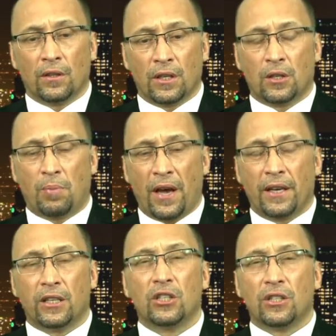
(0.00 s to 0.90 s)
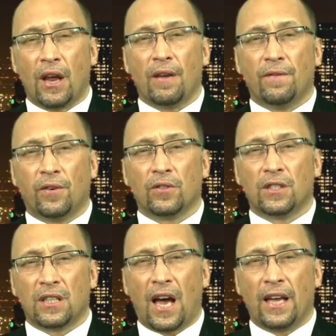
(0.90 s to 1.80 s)
despite its shameful
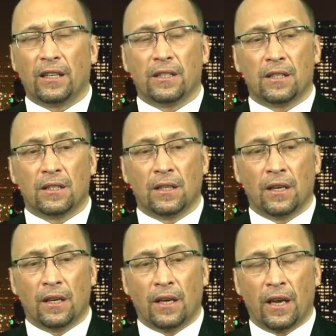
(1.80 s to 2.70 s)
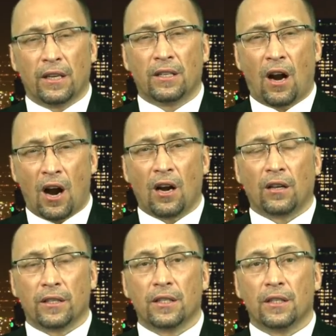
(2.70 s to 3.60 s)
silence and its
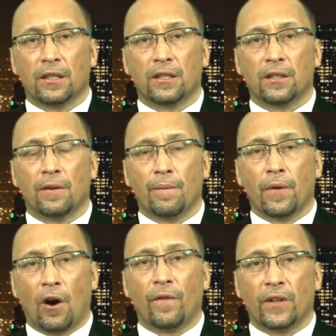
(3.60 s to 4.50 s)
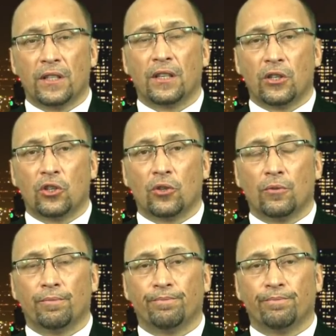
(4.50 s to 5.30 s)
heartlessness on this issue.